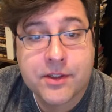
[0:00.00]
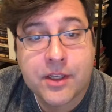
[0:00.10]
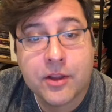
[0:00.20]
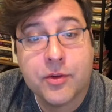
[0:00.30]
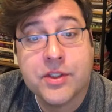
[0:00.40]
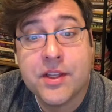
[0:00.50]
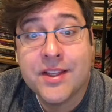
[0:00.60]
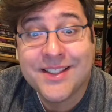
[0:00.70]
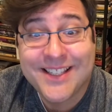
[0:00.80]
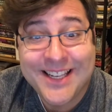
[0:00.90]
said Lucy,
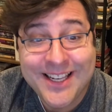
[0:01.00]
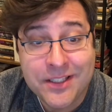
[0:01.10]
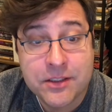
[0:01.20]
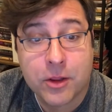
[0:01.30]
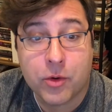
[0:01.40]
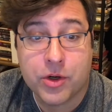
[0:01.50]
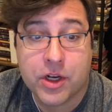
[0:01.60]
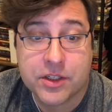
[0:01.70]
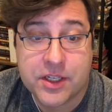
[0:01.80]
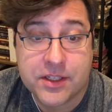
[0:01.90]
"this is the Lord
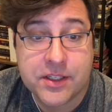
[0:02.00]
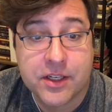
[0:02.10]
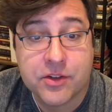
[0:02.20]
Octisian